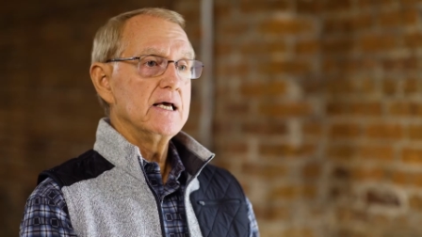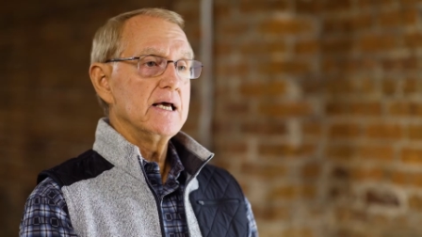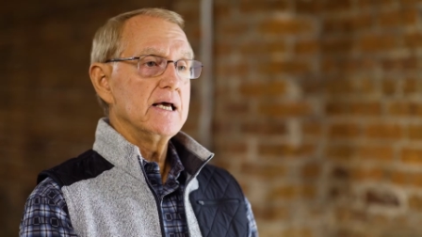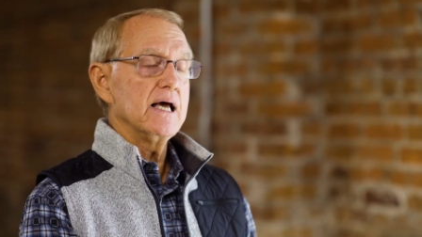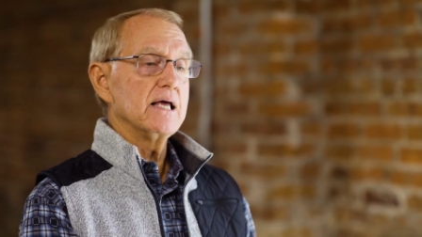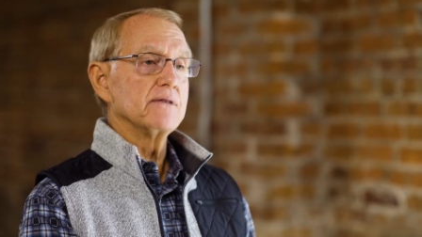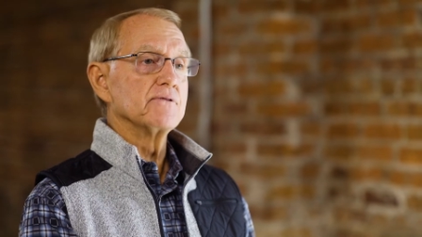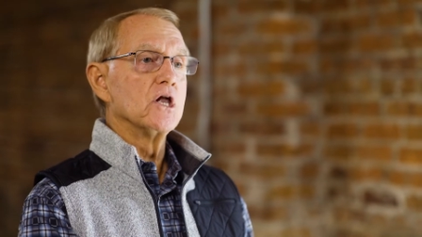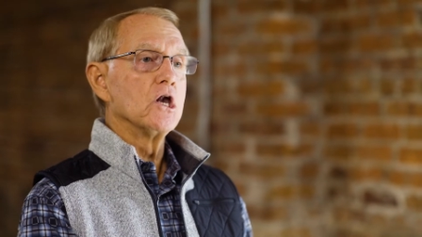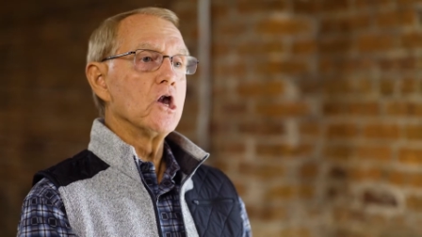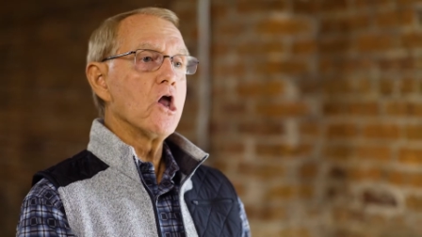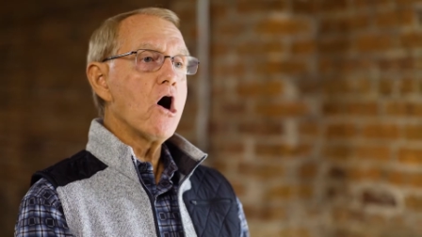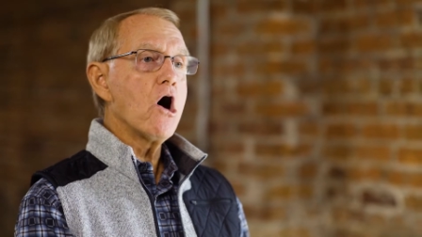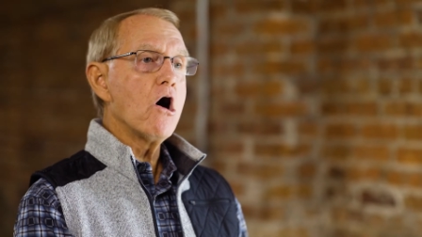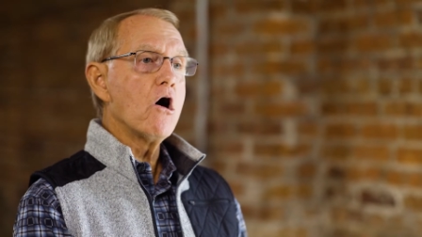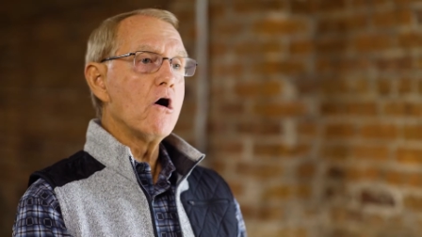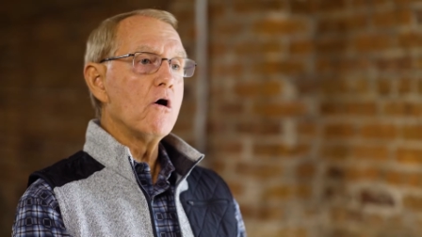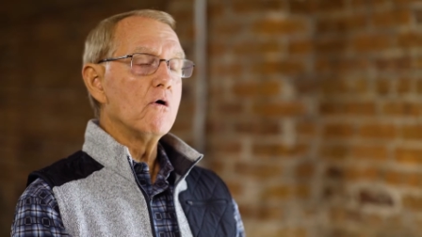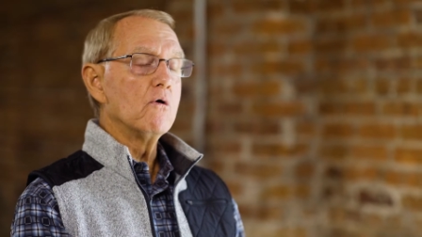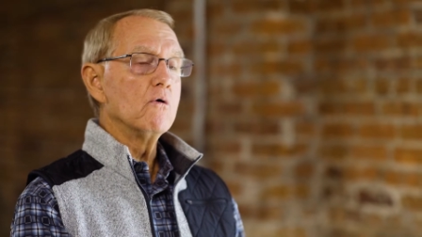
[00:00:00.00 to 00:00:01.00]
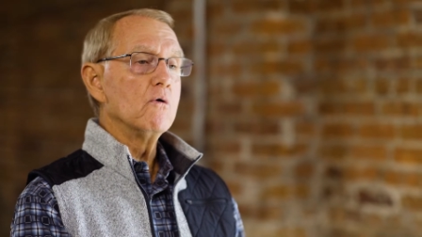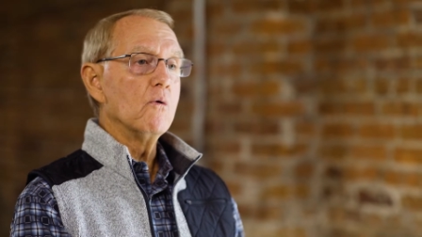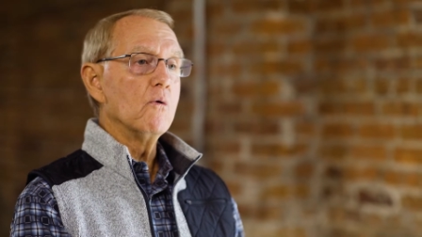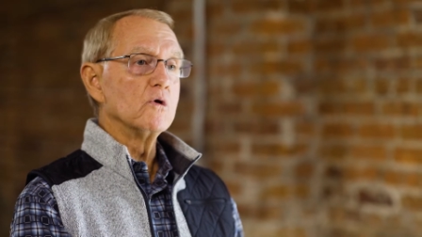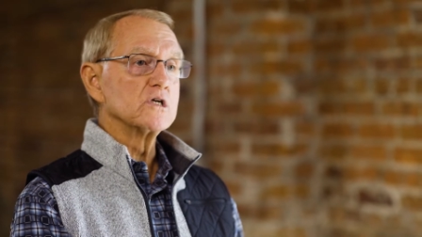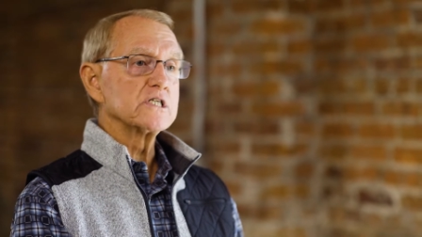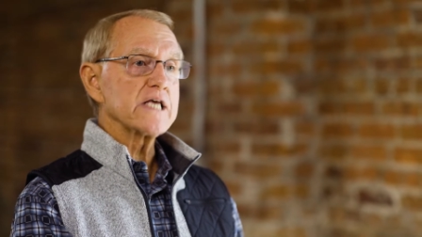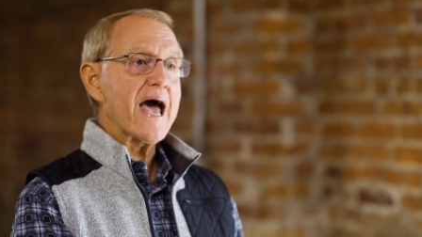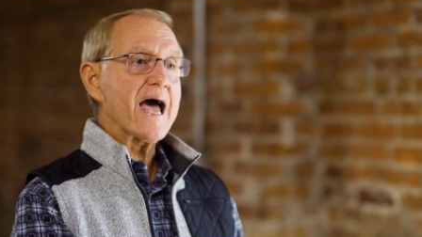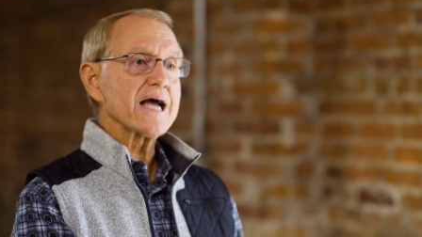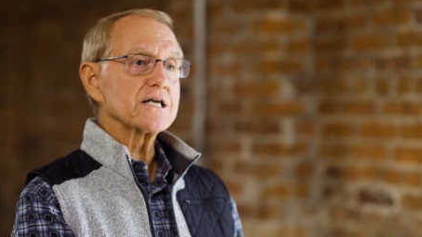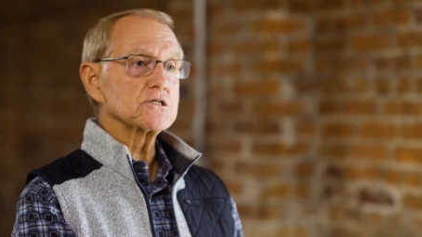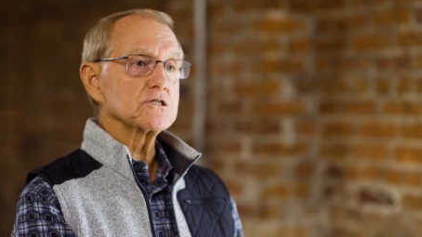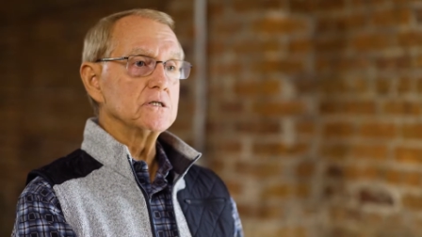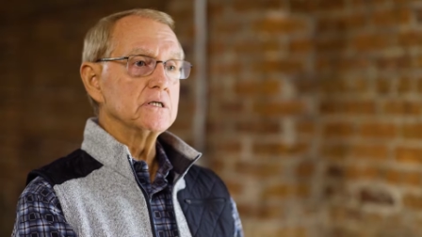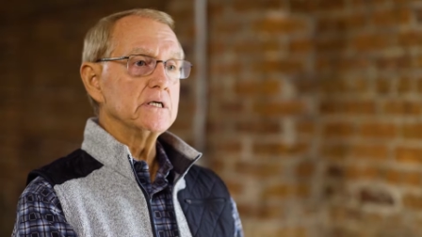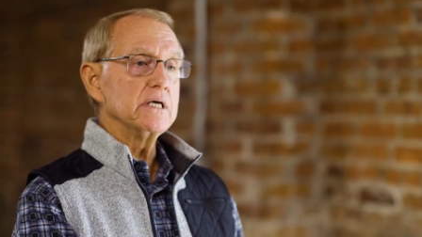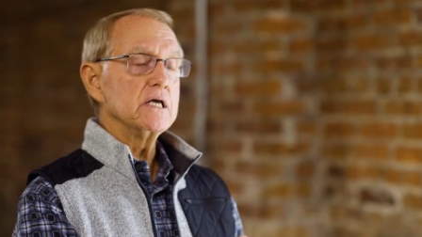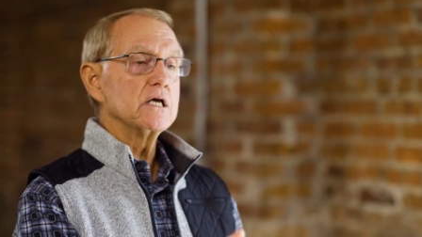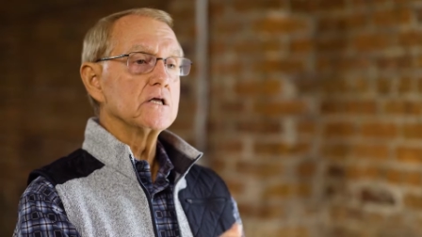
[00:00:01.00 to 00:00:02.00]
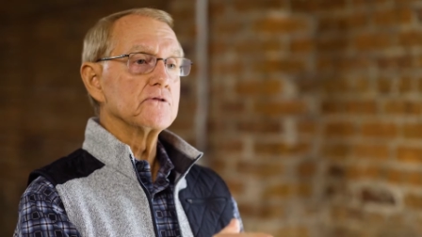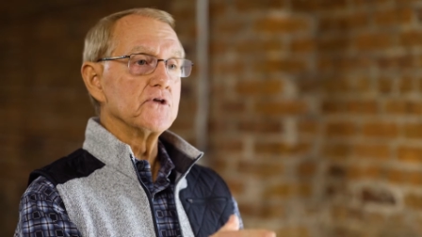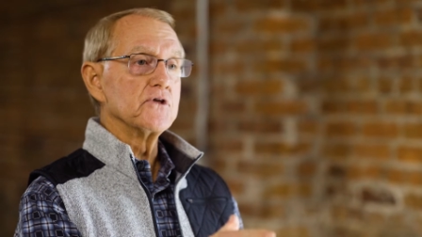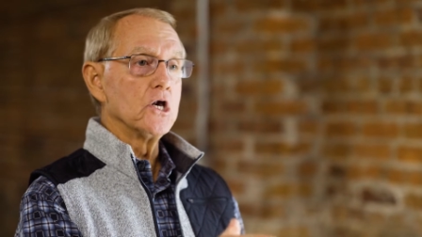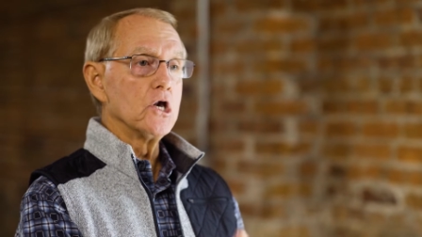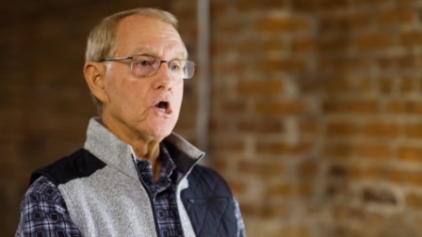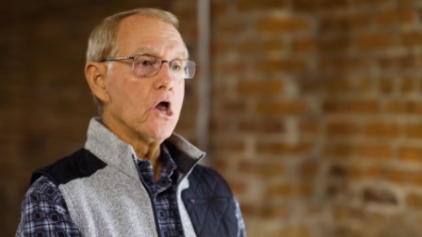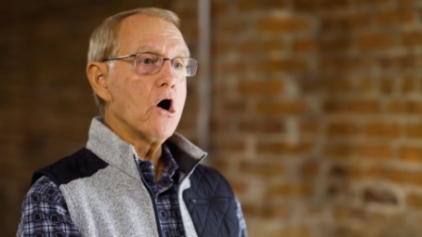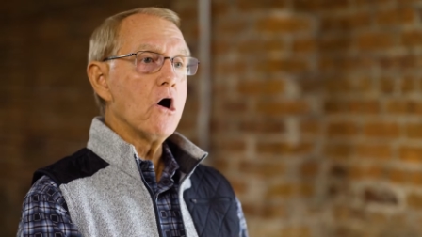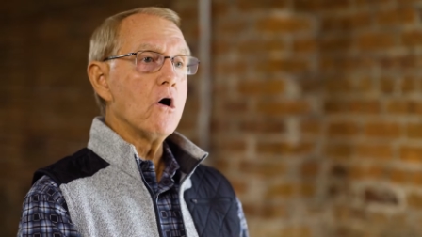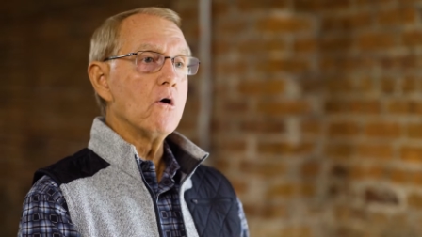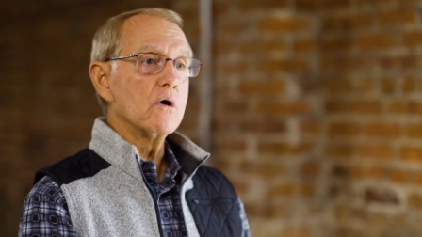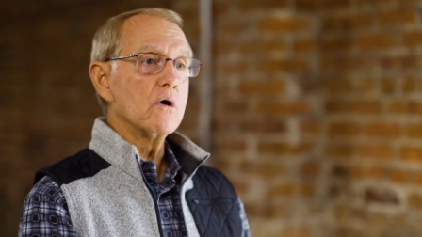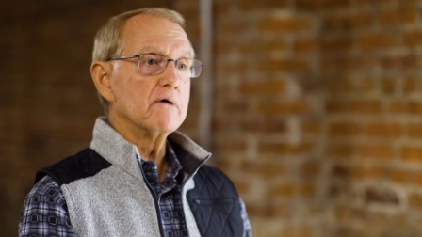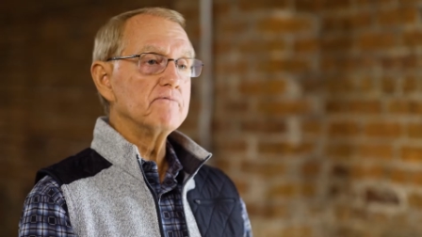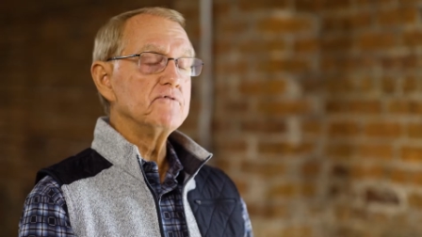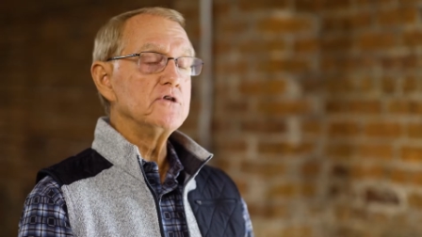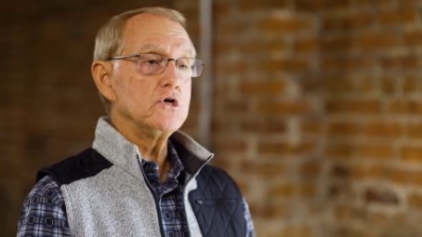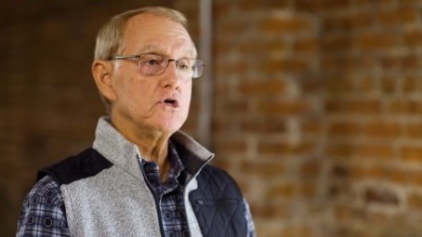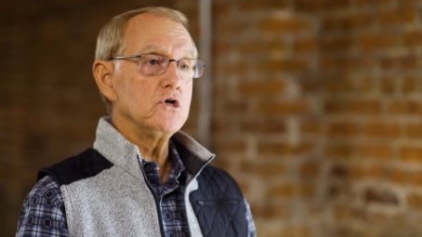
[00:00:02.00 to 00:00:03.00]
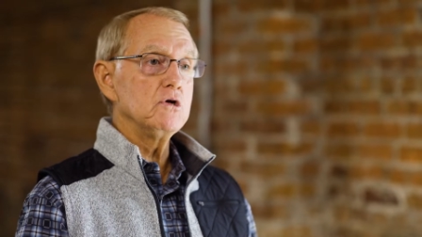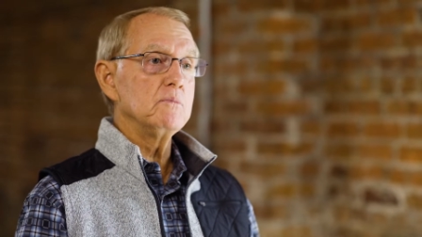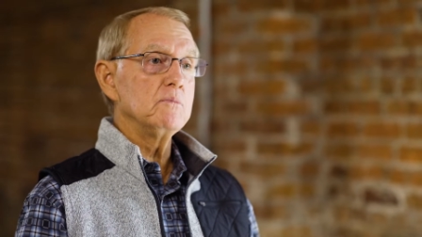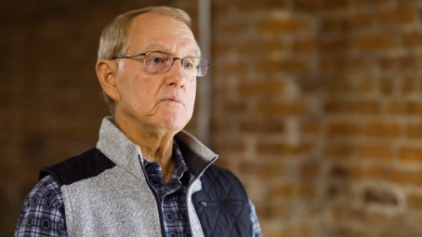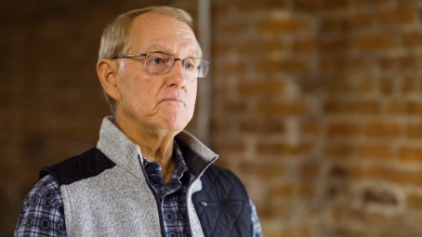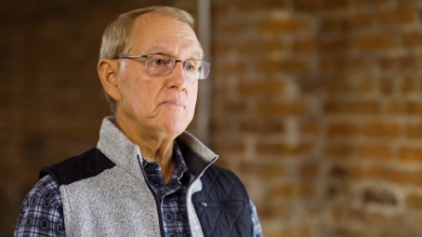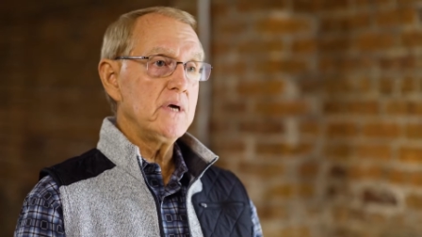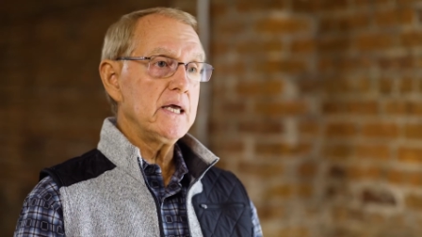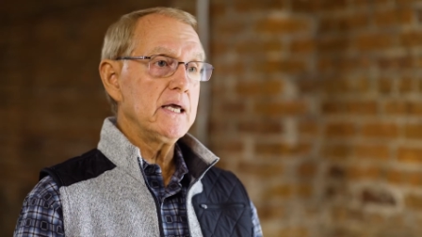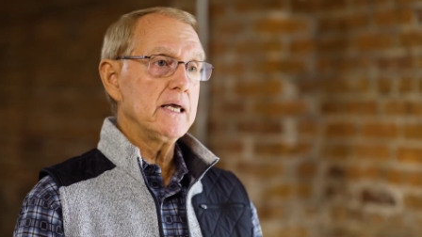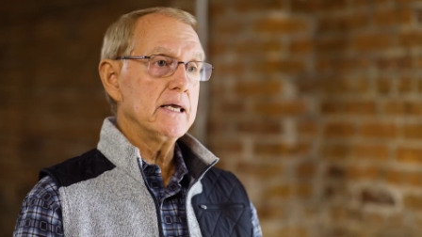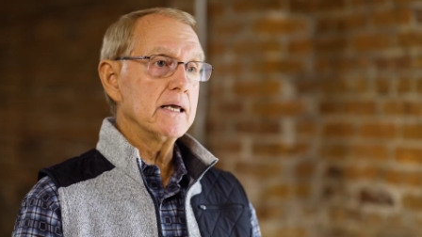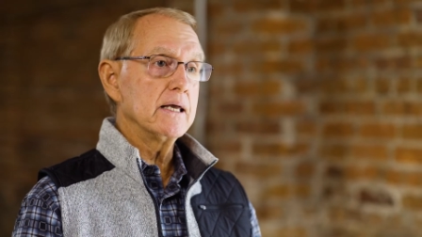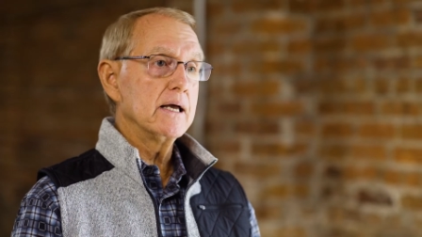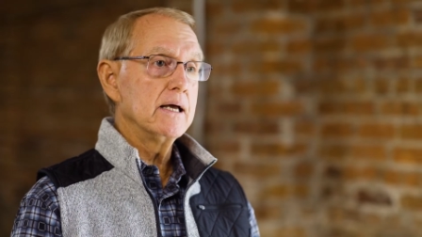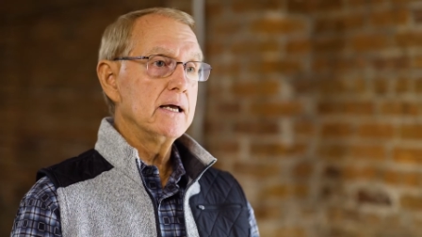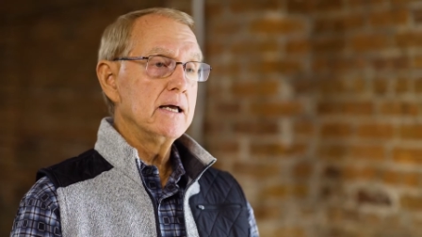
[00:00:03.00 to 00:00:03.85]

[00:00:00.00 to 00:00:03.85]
and the law was actually the law of the human being,